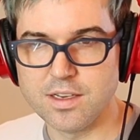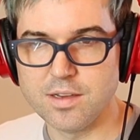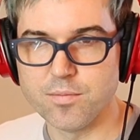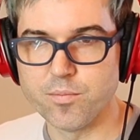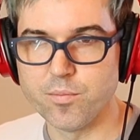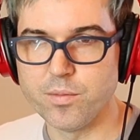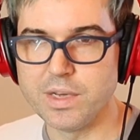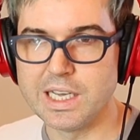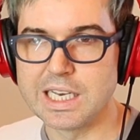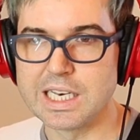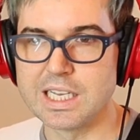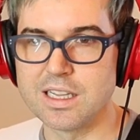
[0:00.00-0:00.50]

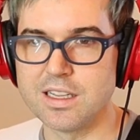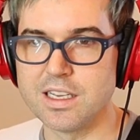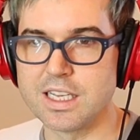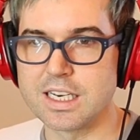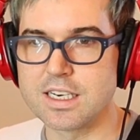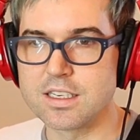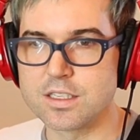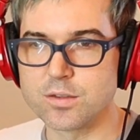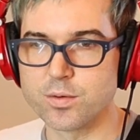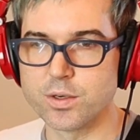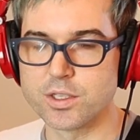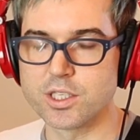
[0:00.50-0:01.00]

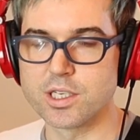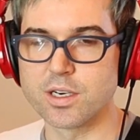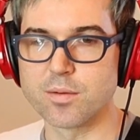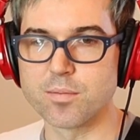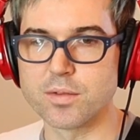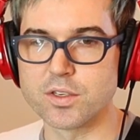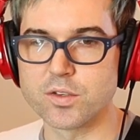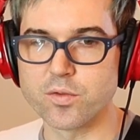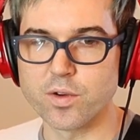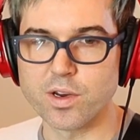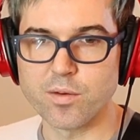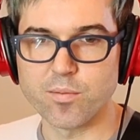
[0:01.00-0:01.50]
mid-lick switching
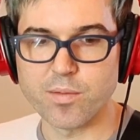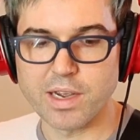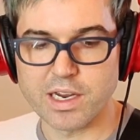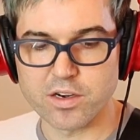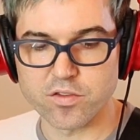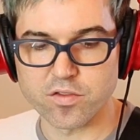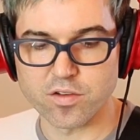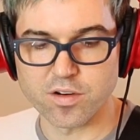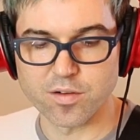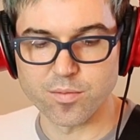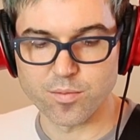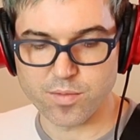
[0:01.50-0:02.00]
between
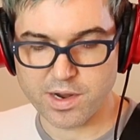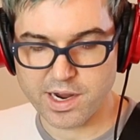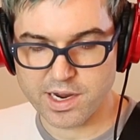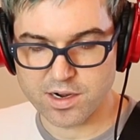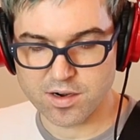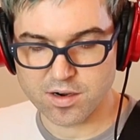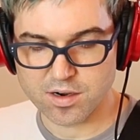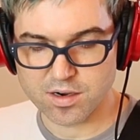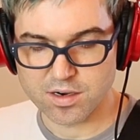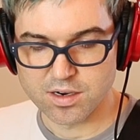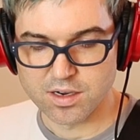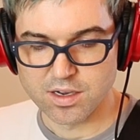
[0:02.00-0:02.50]
major and
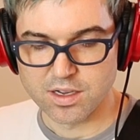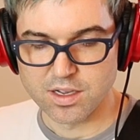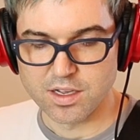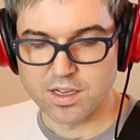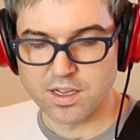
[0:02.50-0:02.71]
minor.